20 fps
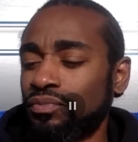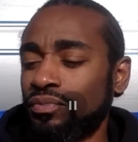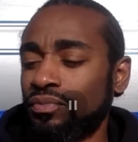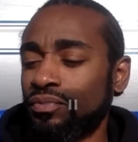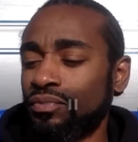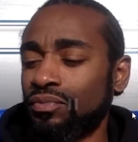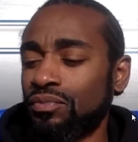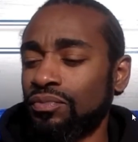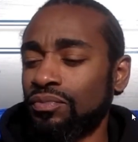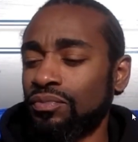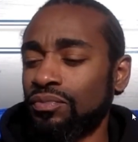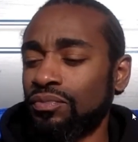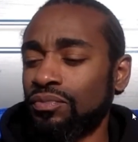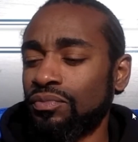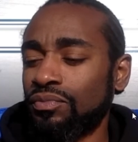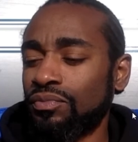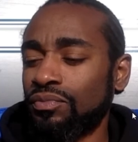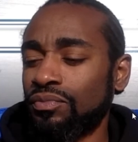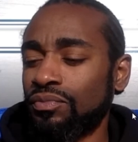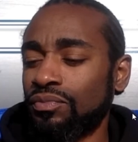Yes,
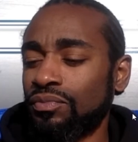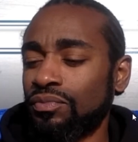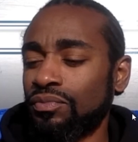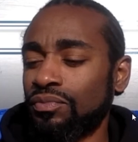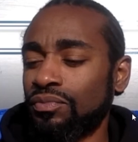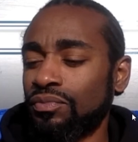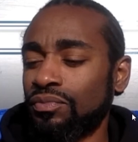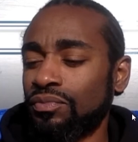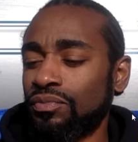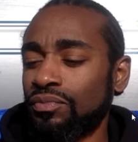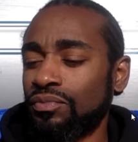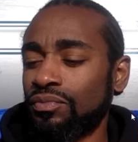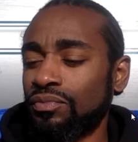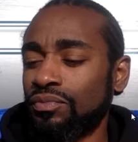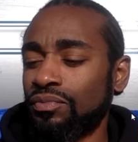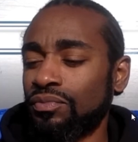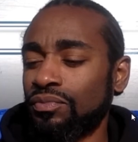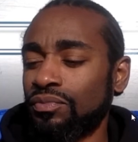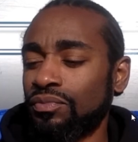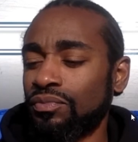axial tilt.
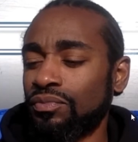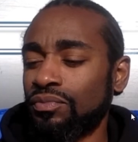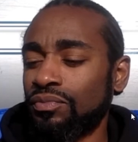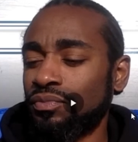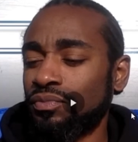Well done.